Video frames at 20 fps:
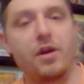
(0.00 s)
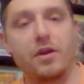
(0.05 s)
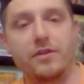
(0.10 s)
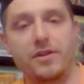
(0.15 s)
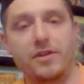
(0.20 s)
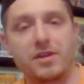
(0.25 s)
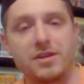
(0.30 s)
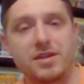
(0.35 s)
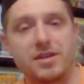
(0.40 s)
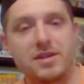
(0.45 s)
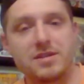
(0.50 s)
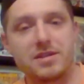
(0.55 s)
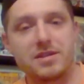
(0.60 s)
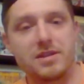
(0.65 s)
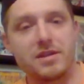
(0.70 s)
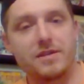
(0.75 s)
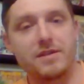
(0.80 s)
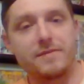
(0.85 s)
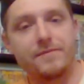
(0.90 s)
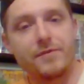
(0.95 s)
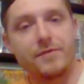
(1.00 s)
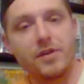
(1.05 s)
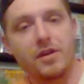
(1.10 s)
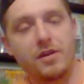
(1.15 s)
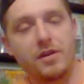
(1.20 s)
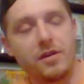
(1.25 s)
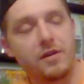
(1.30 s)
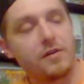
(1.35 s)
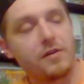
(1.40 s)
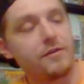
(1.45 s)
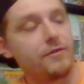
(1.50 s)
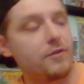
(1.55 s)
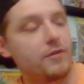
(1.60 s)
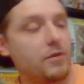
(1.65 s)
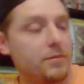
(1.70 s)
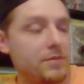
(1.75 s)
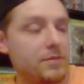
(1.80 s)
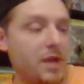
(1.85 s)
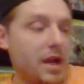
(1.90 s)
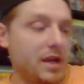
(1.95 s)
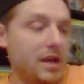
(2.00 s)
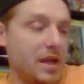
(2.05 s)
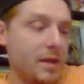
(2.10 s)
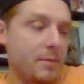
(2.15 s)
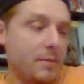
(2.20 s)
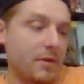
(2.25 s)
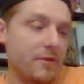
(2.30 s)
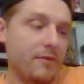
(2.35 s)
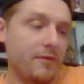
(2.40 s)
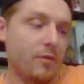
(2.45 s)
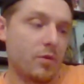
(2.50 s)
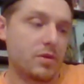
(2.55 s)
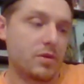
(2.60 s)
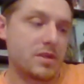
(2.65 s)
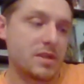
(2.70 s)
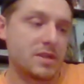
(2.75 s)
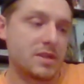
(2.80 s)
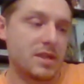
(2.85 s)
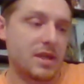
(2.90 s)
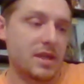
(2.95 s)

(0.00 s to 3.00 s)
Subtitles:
authenticity from Dynamic Forces.